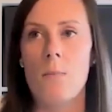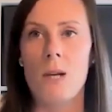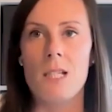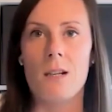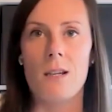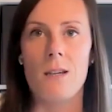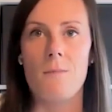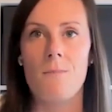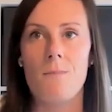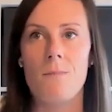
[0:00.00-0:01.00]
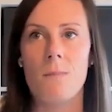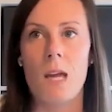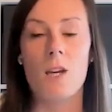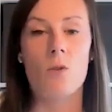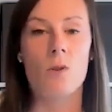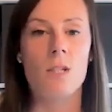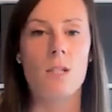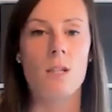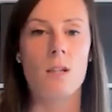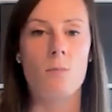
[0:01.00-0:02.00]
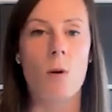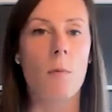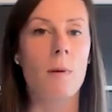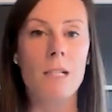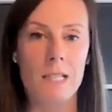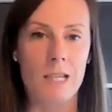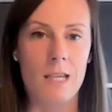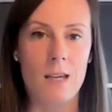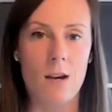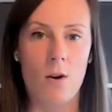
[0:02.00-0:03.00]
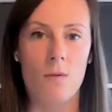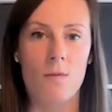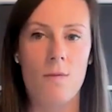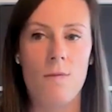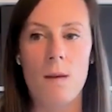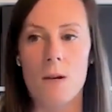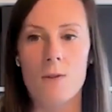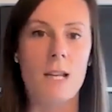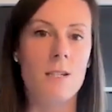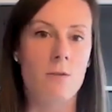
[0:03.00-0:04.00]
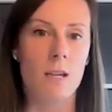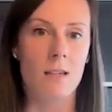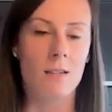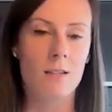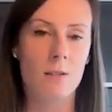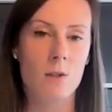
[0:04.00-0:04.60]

basically increase the probability of females entering,